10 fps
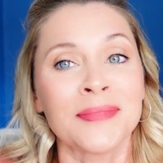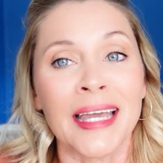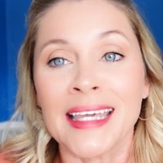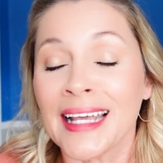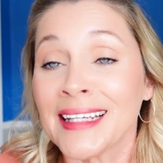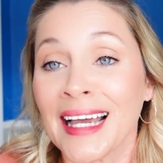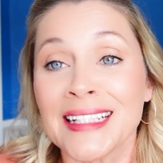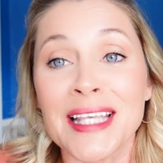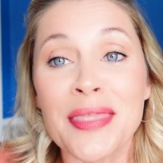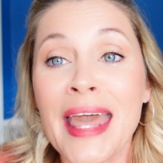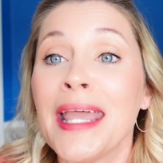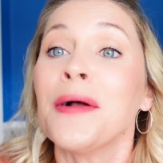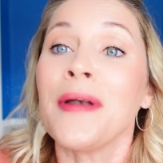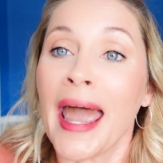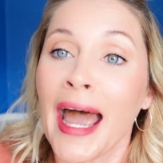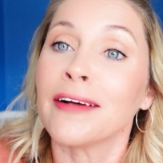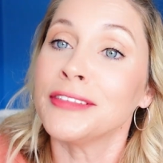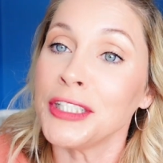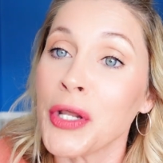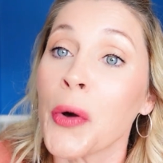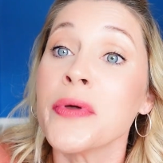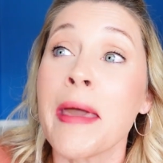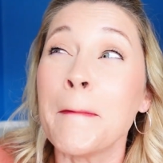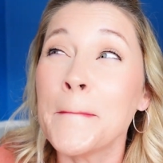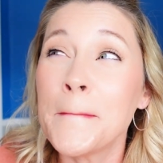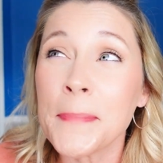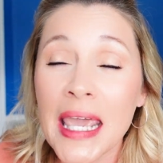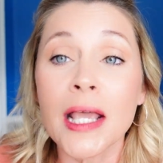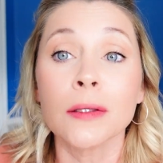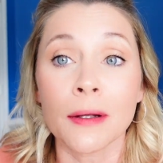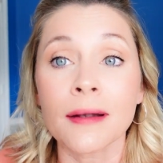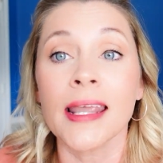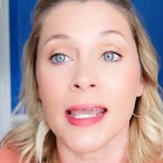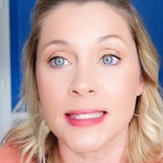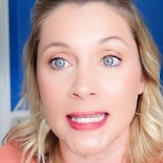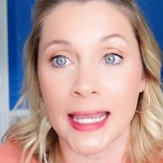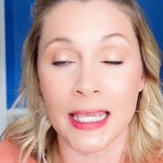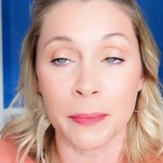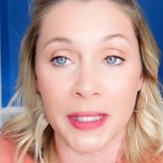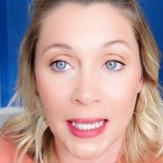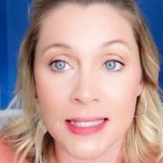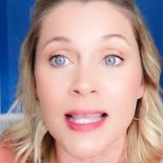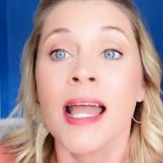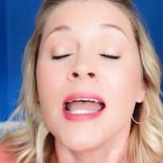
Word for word: Again, guys, they don't have to know that big learning is taking place.